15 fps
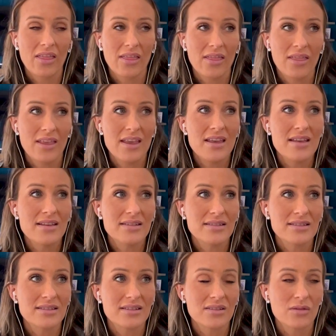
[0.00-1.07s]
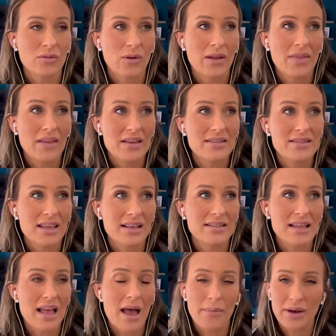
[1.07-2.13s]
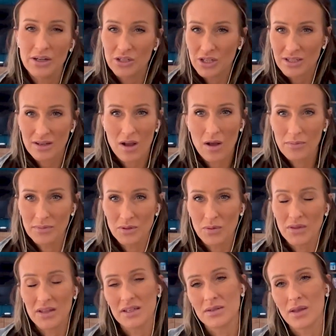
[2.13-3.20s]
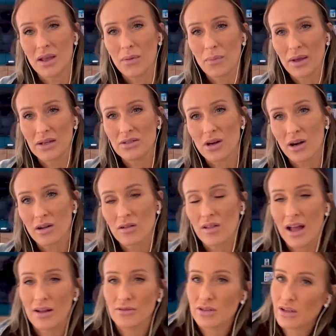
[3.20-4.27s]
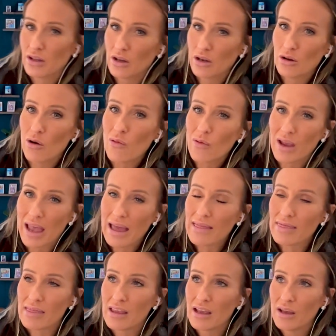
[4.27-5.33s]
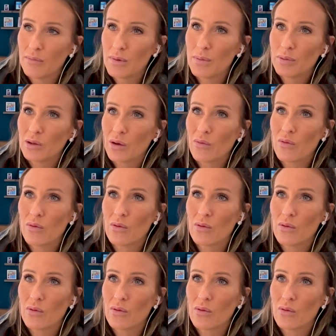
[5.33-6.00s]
when these things happen, it just comes with this like big dark clouds that you don't get. People don't